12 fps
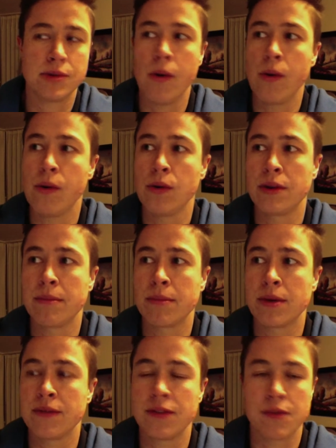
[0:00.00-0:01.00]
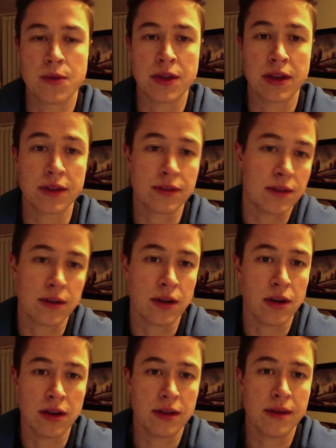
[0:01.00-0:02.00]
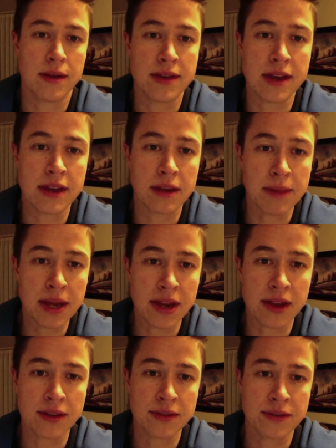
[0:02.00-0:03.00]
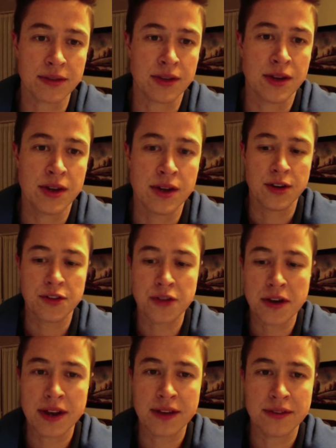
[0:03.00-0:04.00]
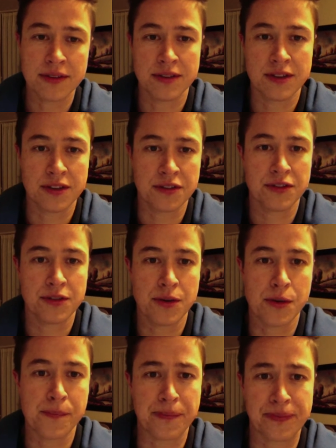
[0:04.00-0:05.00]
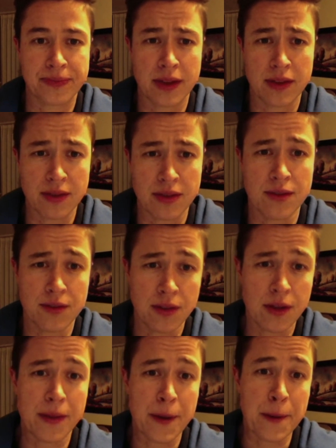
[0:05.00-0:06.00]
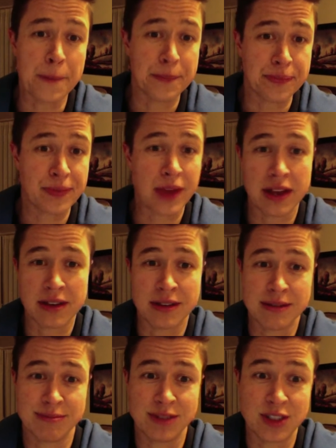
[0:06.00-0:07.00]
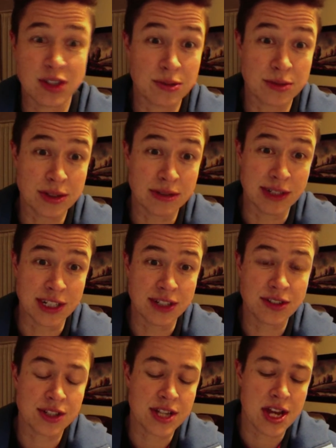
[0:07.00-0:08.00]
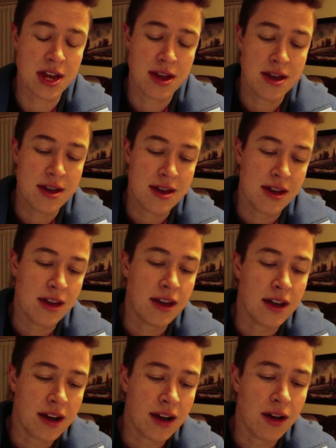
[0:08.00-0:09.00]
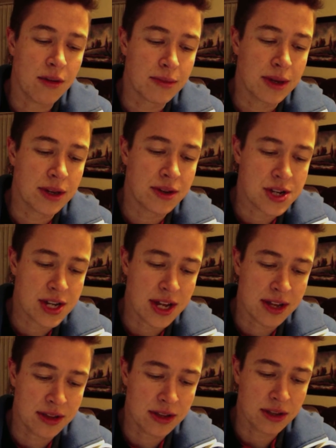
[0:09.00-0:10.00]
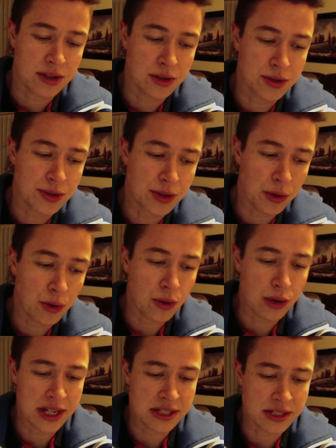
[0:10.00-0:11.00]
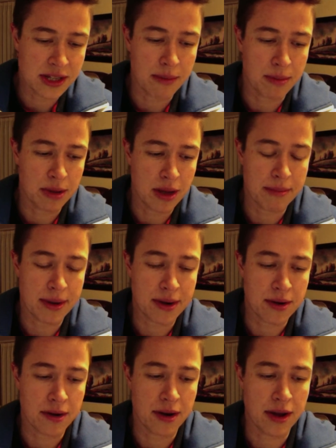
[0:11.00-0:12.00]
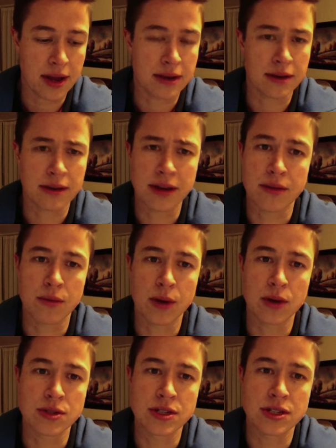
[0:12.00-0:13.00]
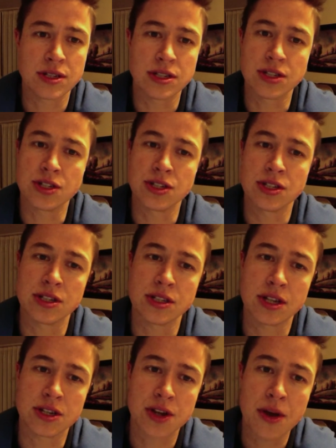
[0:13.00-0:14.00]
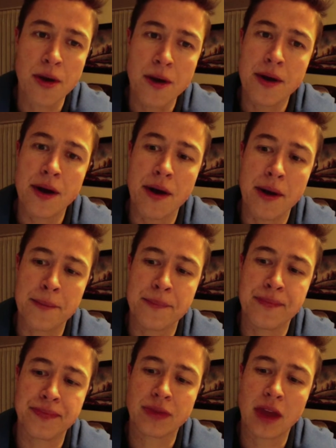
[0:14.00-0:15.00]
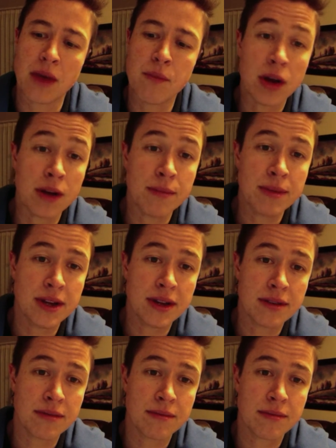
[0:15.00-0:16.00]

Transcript: whole number of different things, attending meetings and trainings and such. So there's a lot there, and it's all really, really interesting. Helped me understand the local landscape a lot better, and kind of what goes into decisions and such, and what can be done